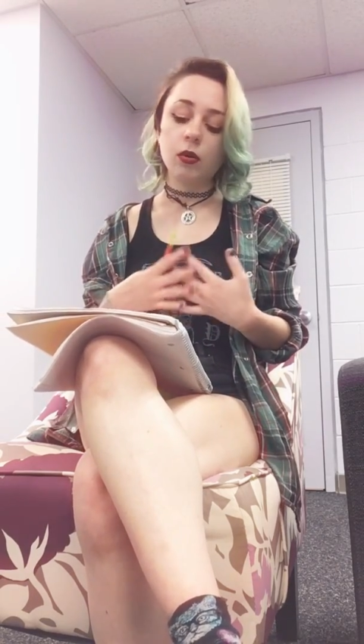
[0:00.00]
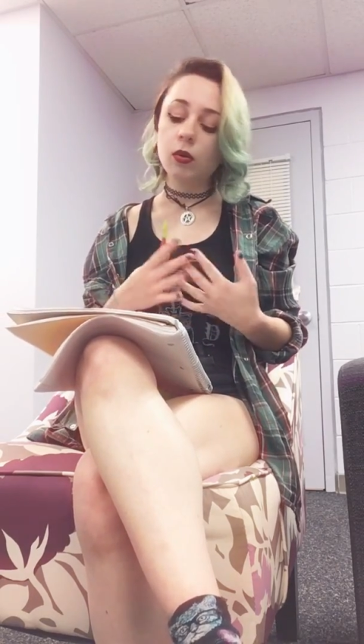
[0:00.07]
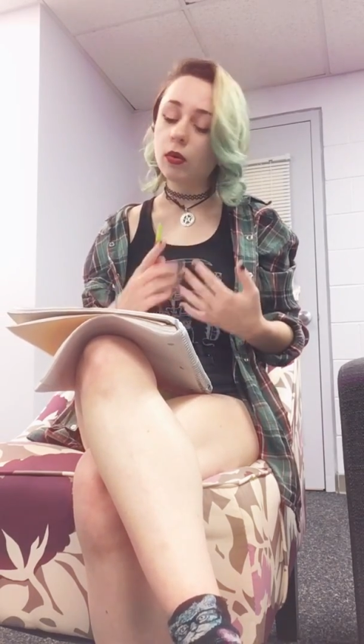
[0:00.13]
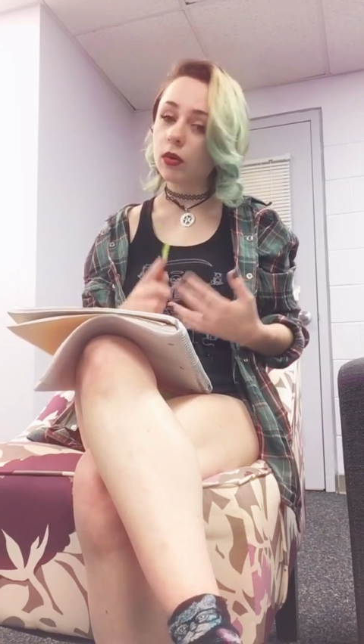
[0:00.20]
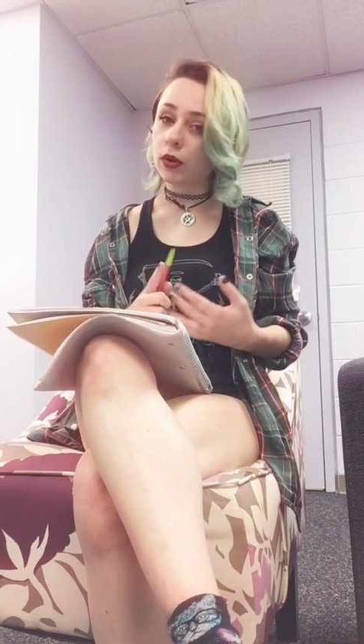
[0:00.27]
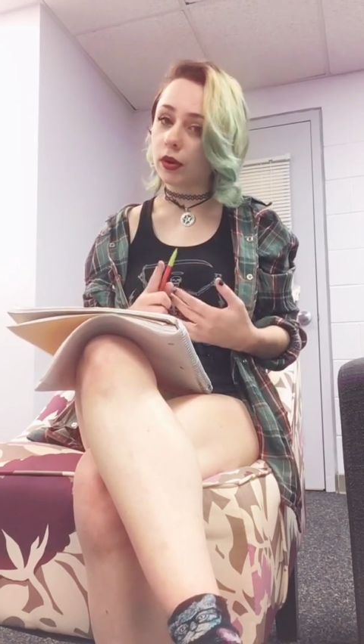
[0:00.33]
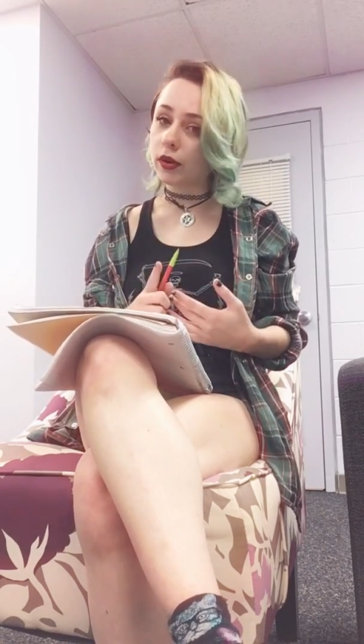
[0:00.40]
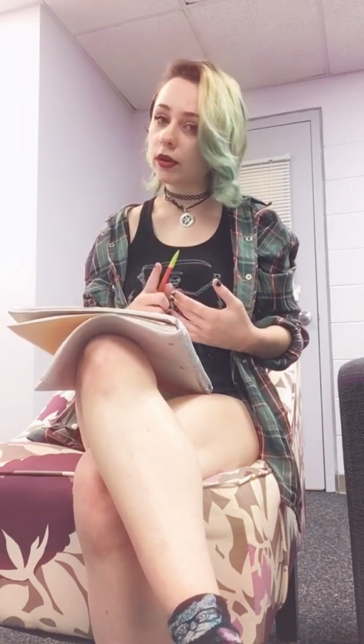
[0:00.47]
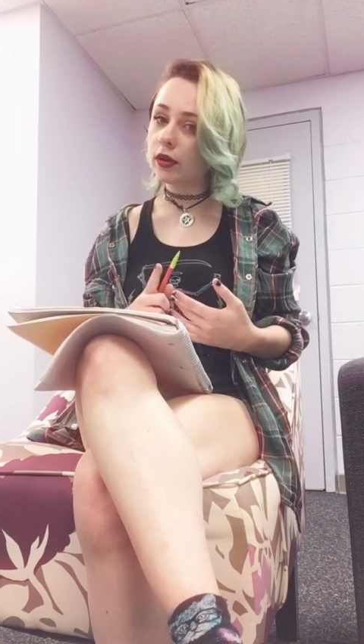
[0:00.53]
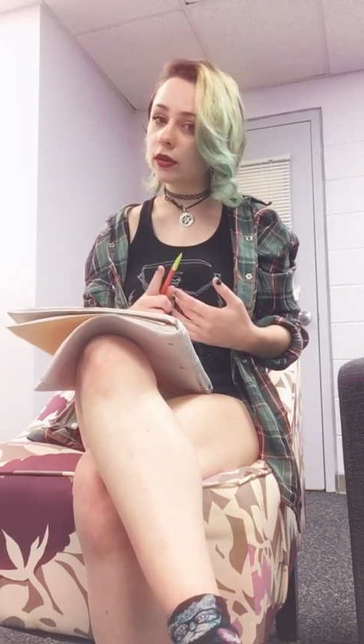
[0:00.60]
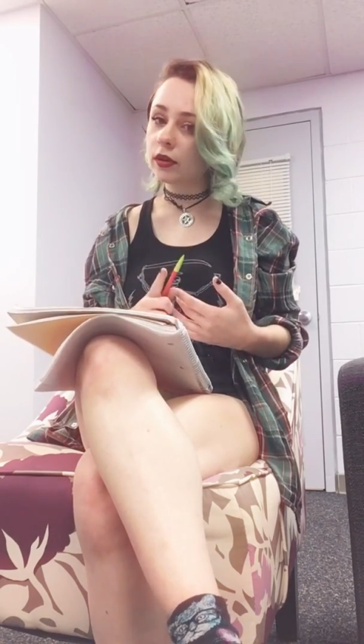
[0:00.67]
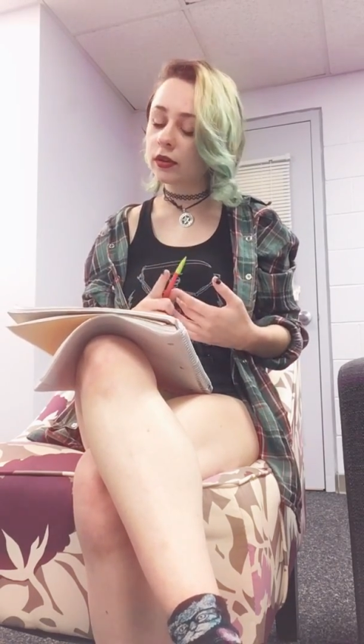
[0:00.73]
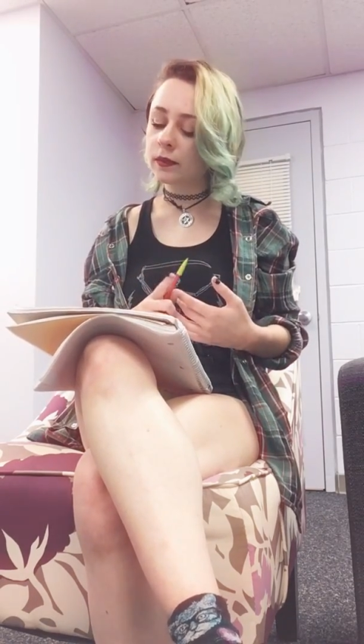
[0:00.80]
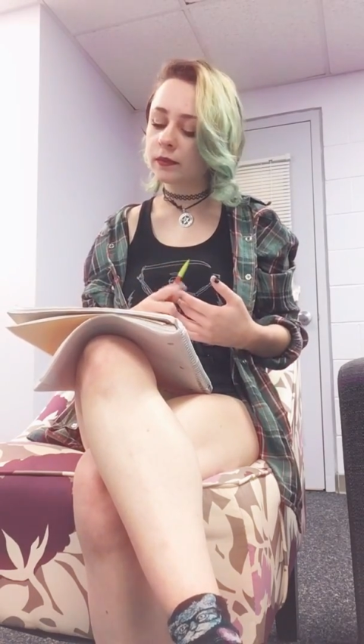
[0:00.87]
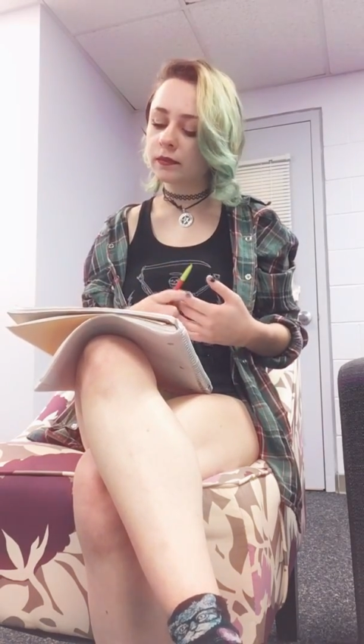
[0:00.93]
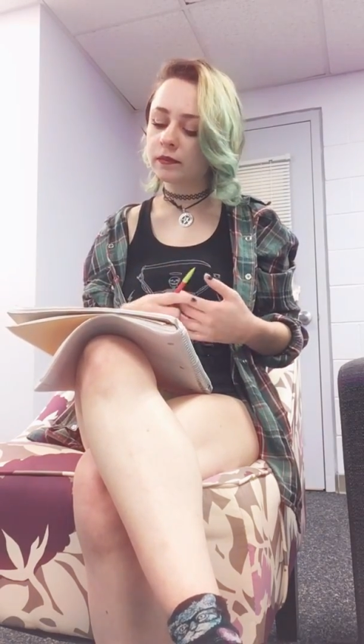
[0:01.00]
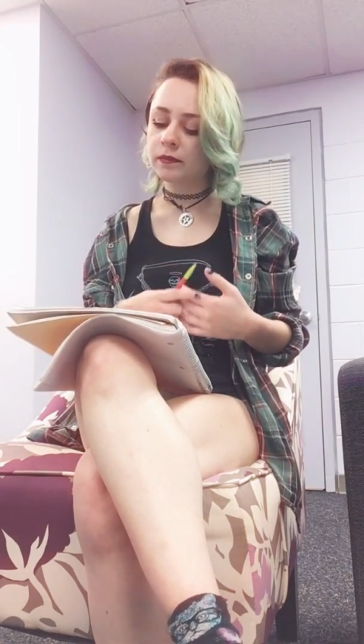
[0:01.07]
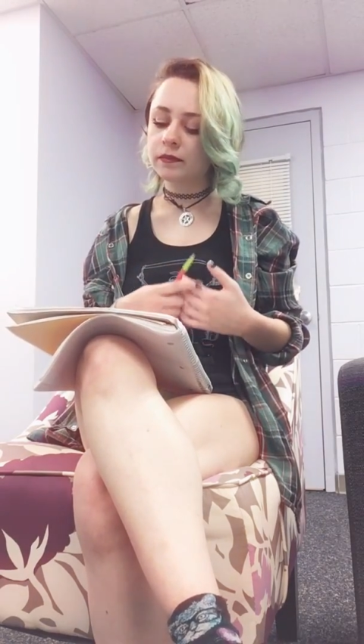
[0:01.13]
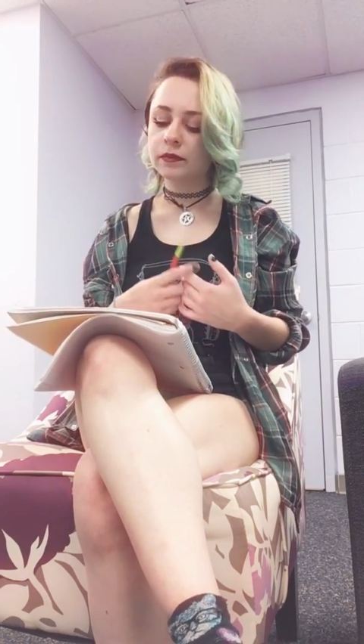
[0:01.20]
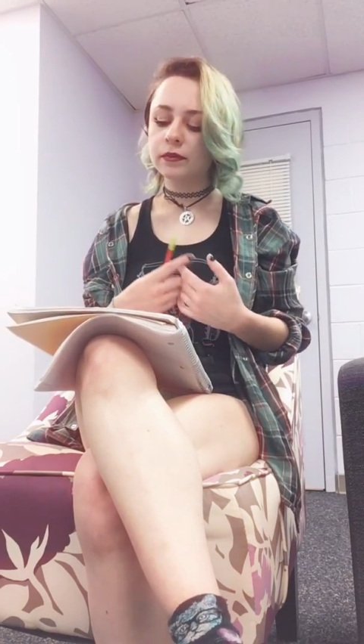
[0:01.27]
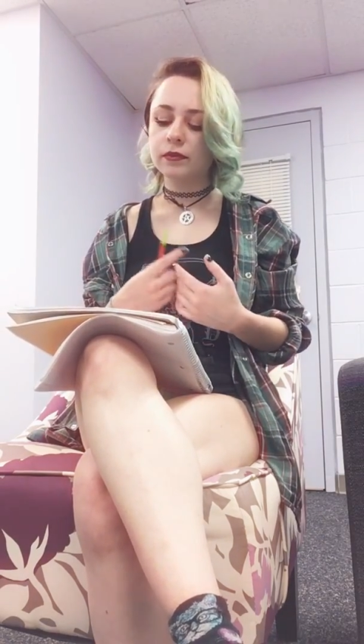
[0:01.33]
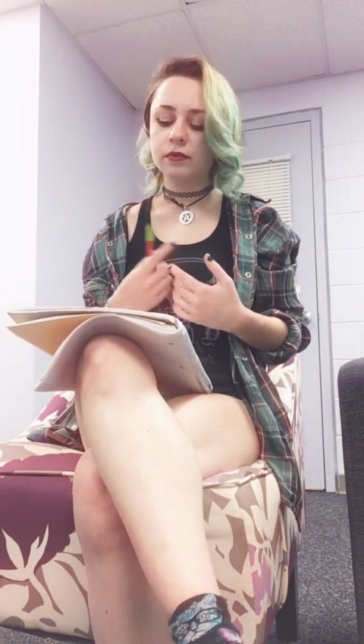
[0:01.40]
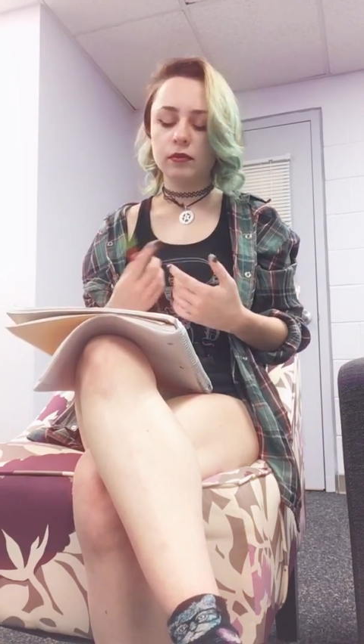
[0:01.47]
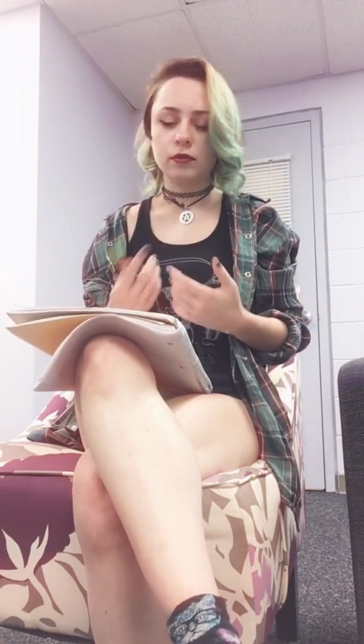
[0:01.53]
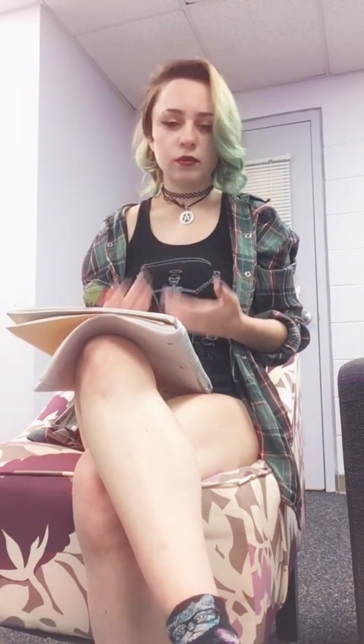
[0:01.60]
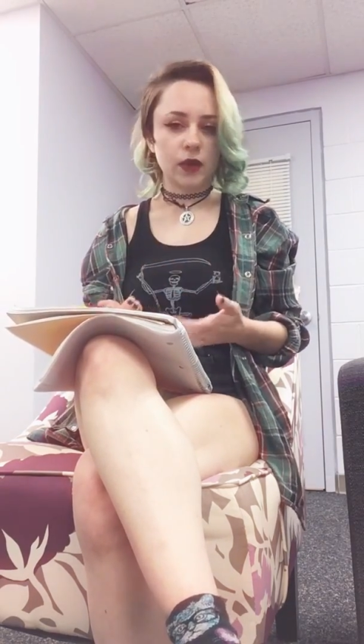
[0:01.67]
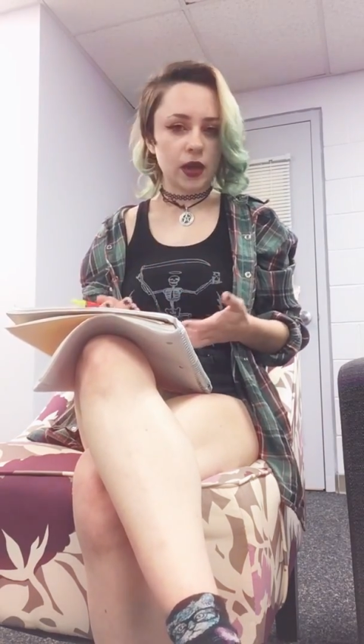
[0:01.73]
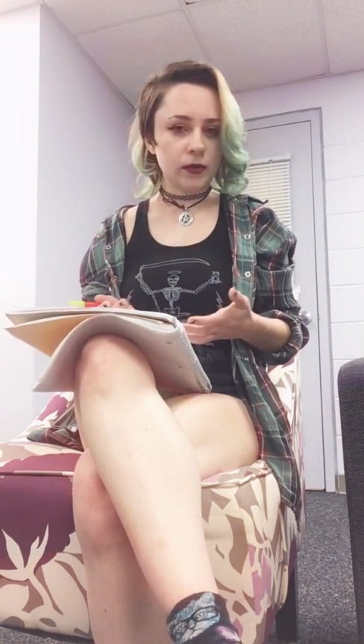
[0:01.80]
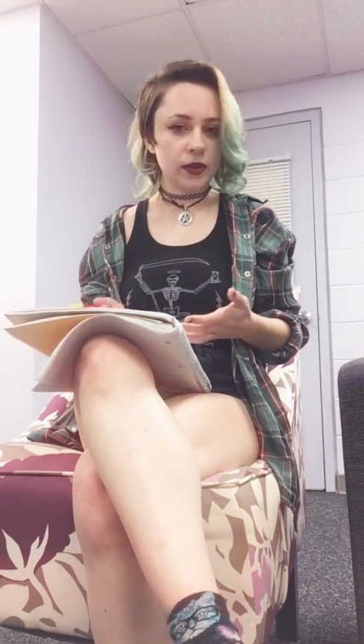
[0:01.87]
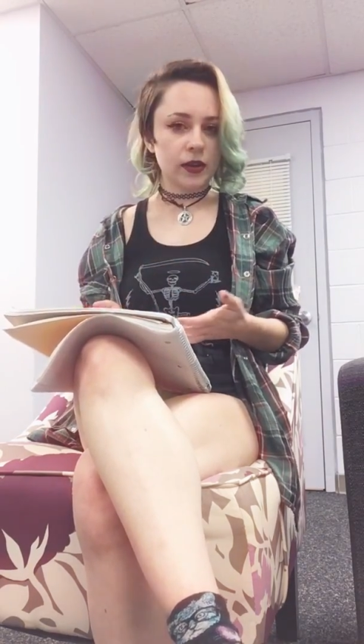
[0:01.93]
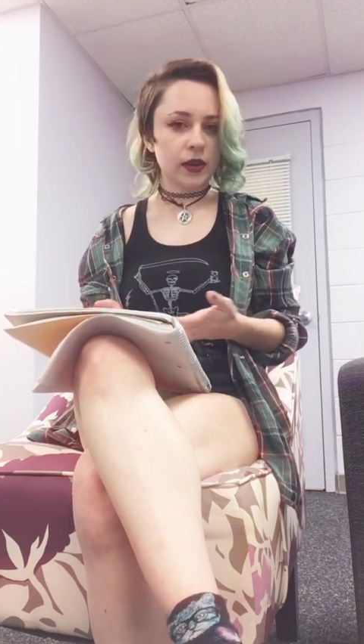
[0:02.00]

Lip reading: Or maybe